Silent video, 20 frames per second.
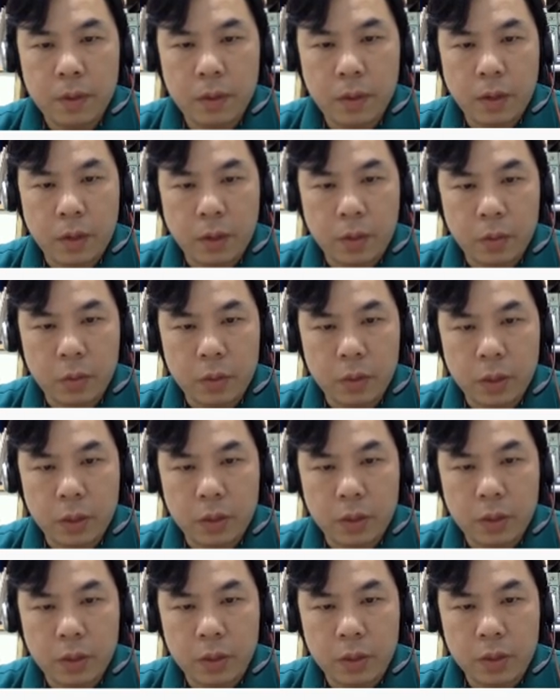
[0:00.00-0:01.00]
That would
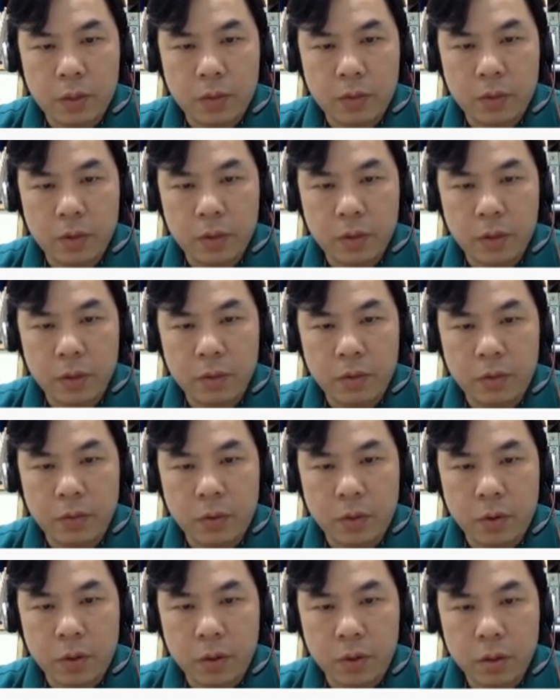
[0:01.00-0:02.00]
actually give us a
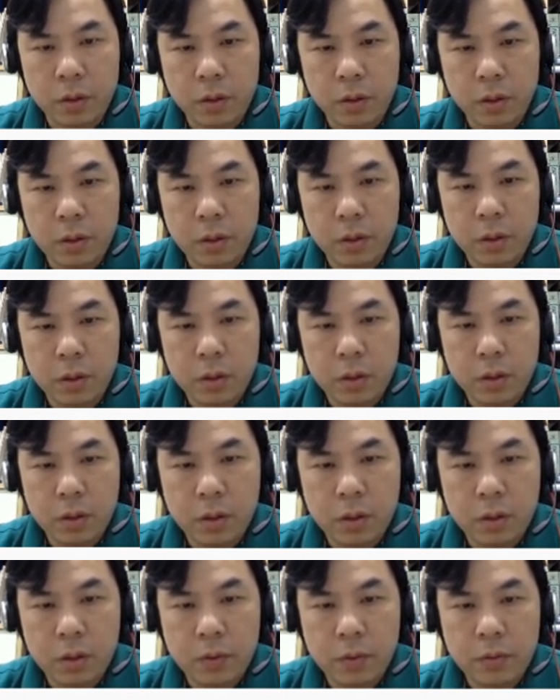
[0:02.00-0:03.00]
4
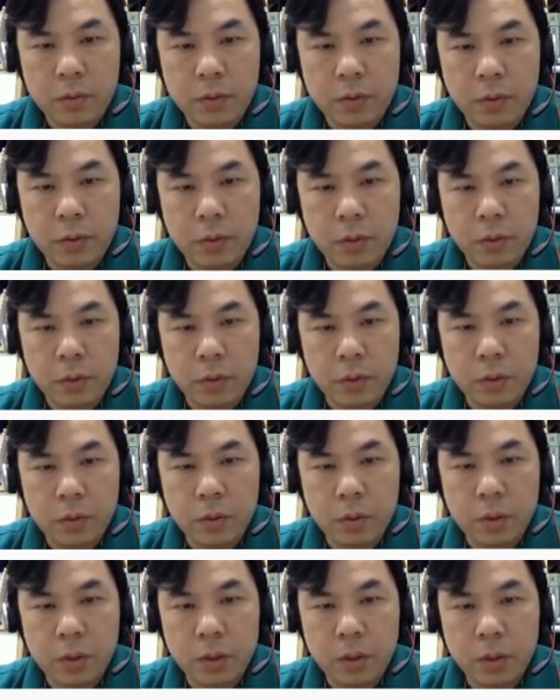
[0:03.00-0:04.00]
unit
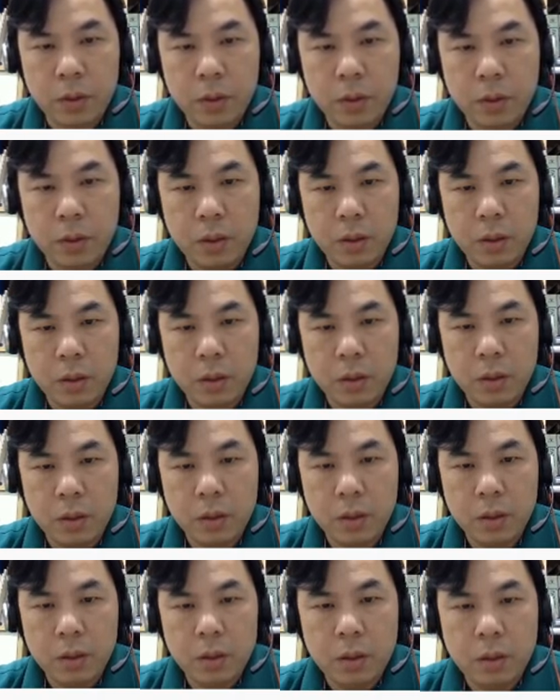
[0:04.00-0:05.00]
square,
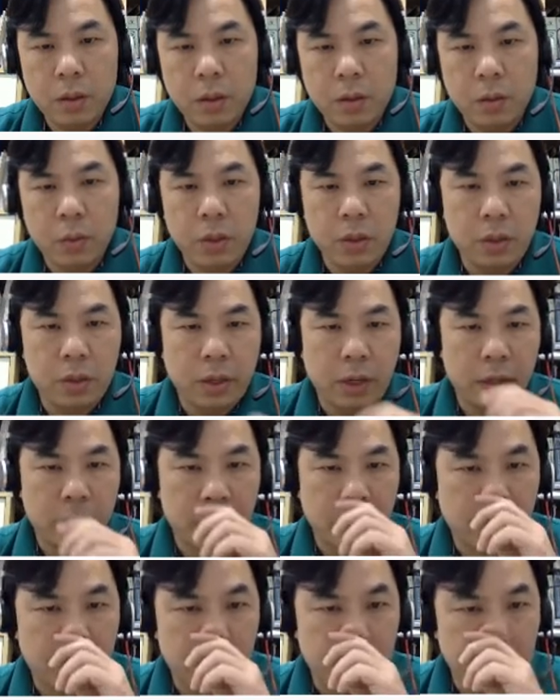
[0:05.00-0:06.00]
which is
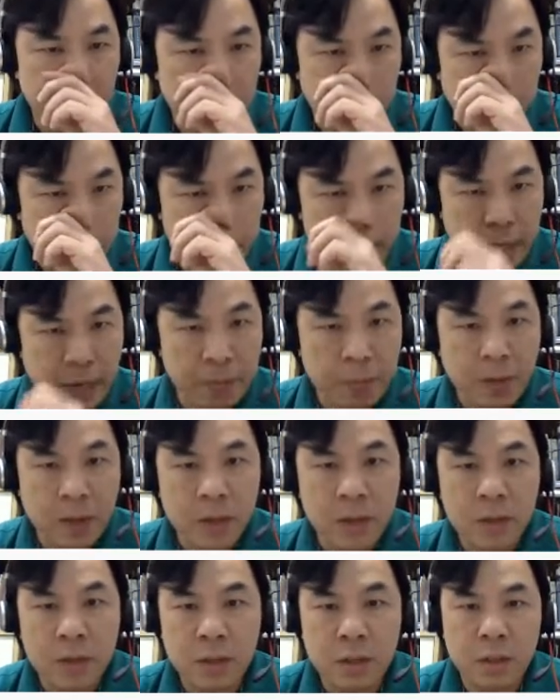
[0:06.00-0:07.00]
exactly the same
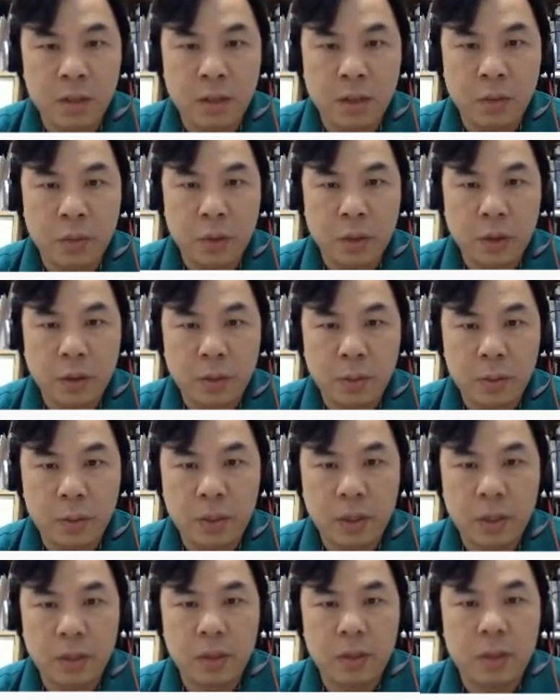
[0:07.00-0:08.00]
answer that we have
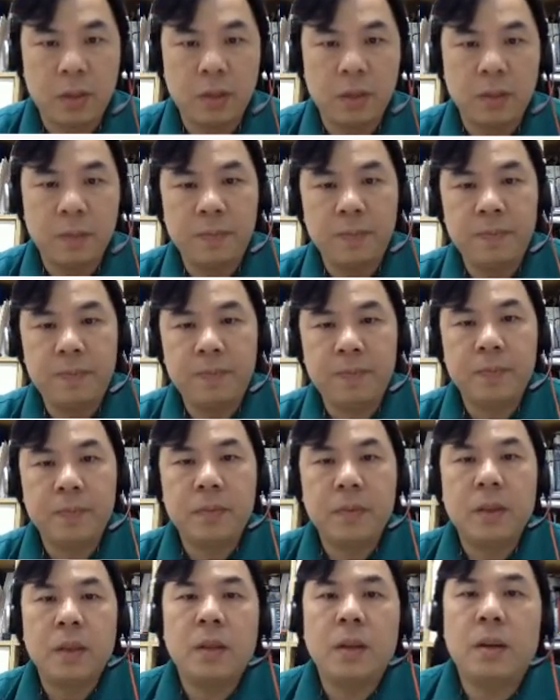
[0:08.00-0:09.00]
obtained here.
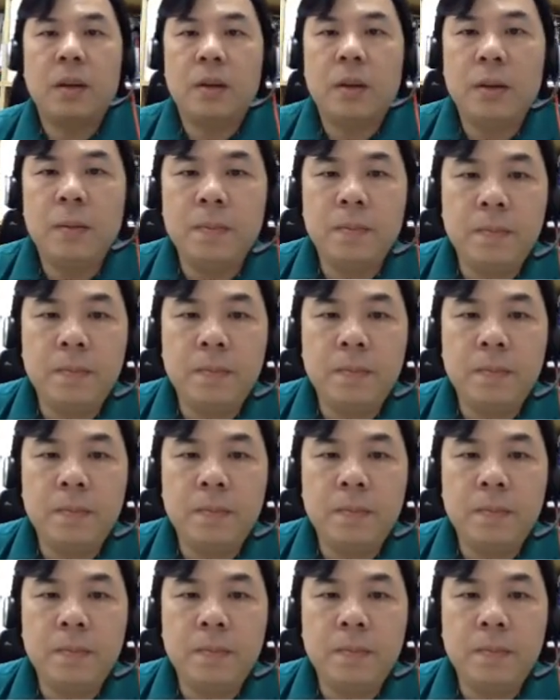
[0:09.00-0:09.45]
Right.